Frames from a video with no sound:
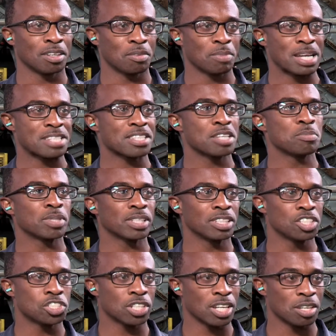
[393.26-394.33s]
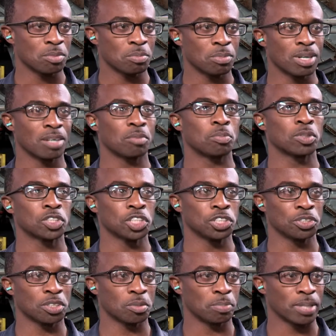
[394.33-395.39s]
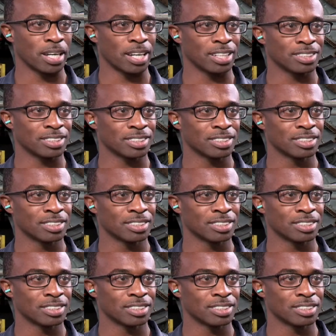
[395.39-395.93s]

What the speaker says: May seem cliche, but procedural compliance.